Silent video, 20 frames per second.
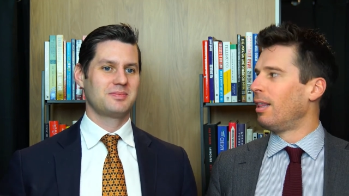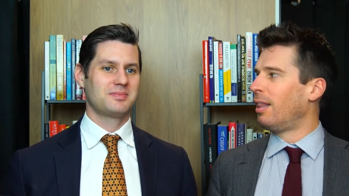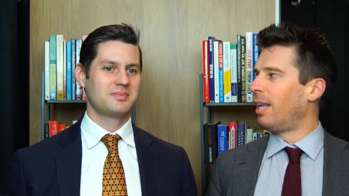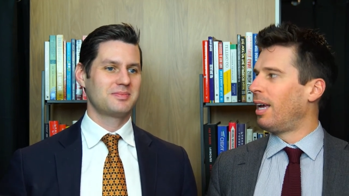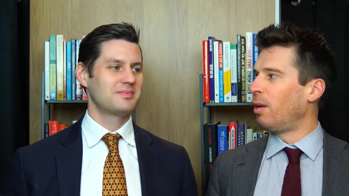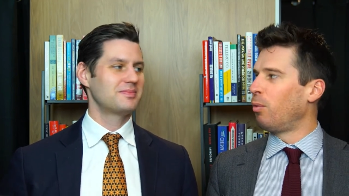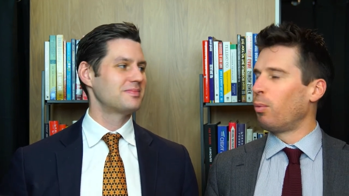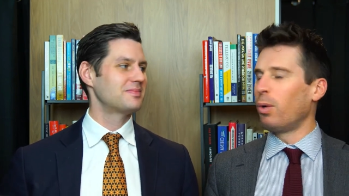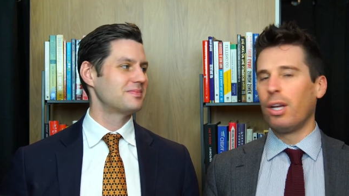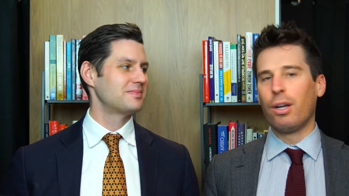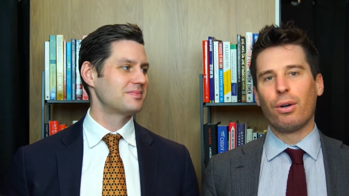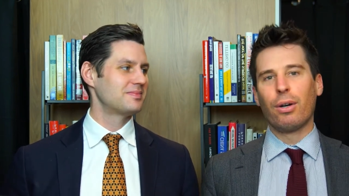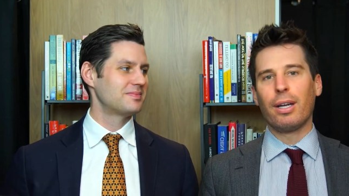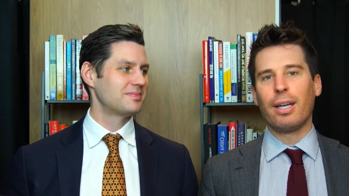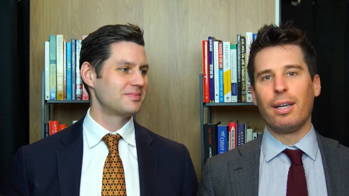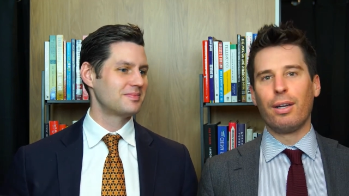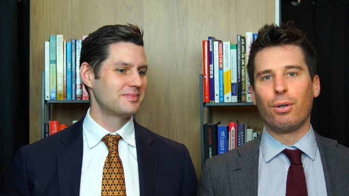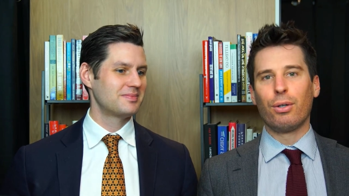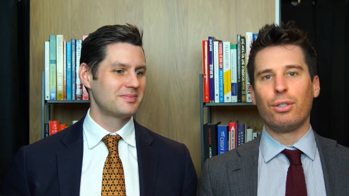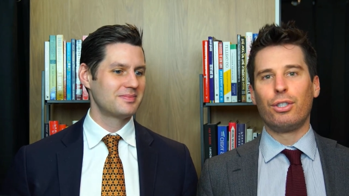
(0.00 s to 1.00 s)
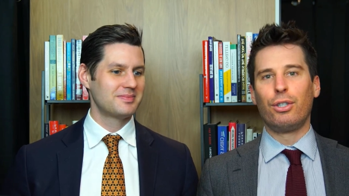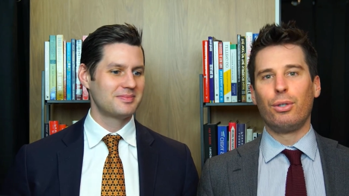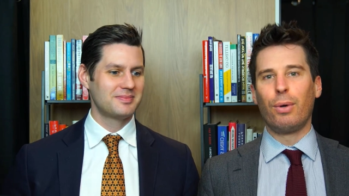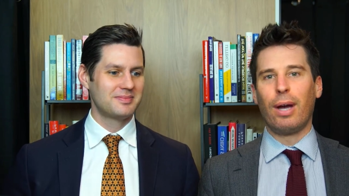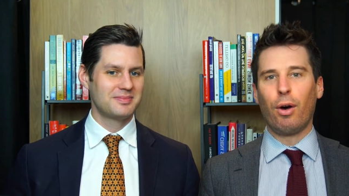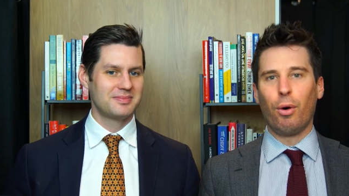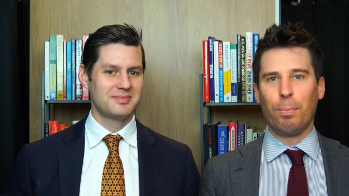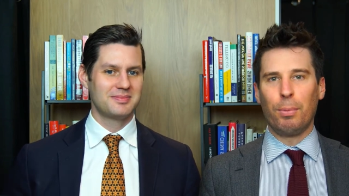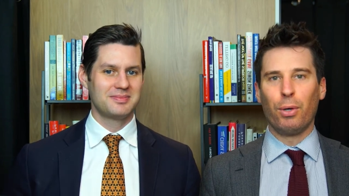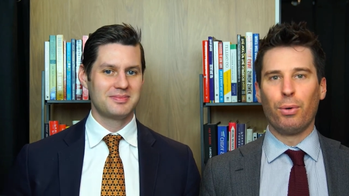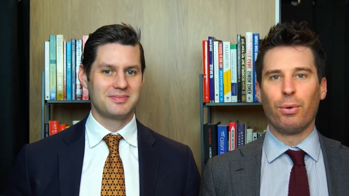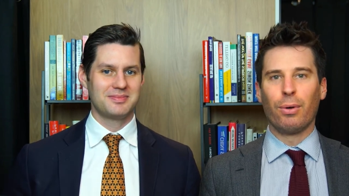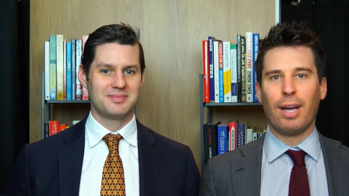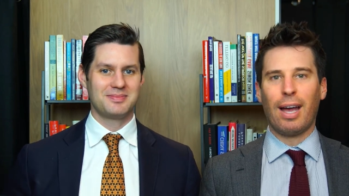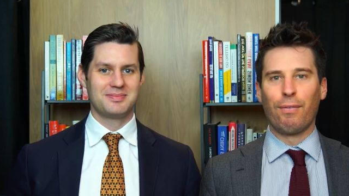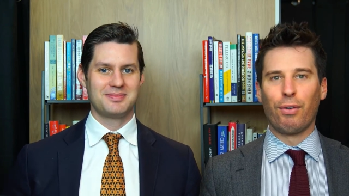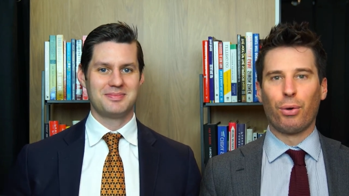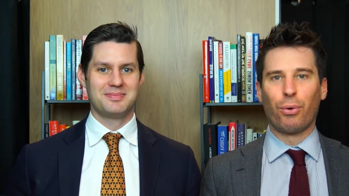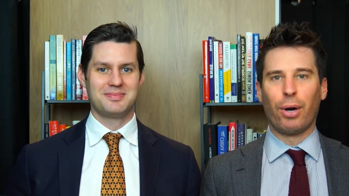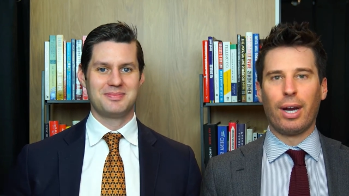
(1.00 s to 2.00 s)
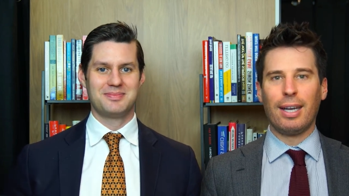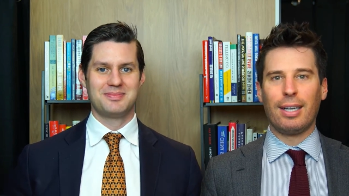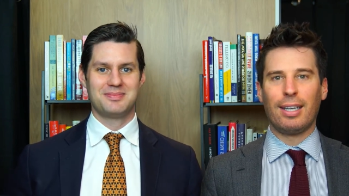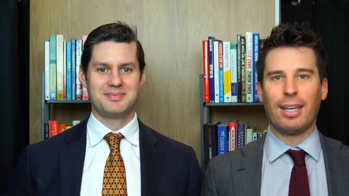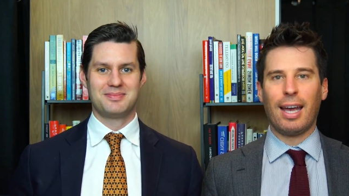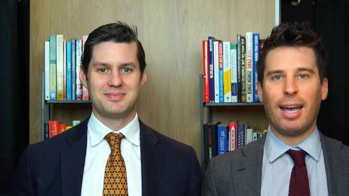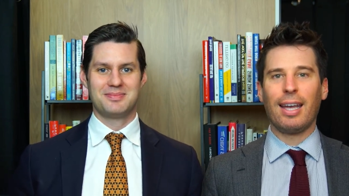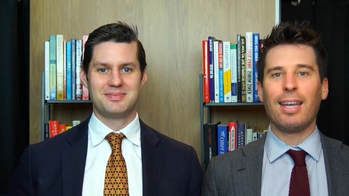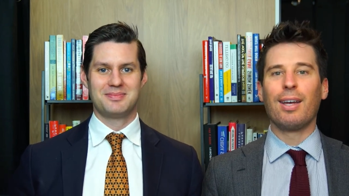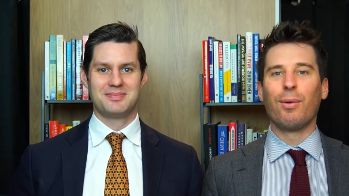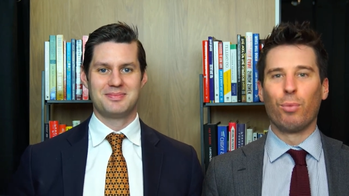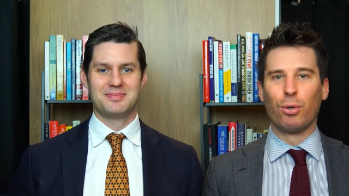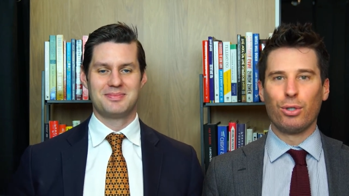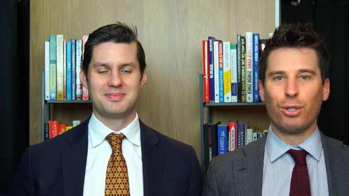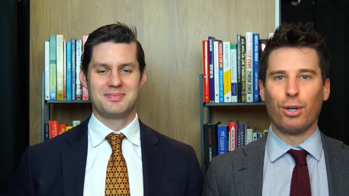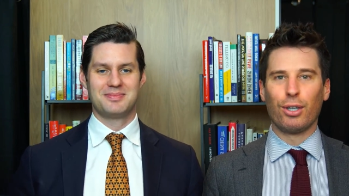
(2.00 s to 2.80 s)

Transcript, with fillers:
Speaker 1: then we are here to help you. Have a great day. And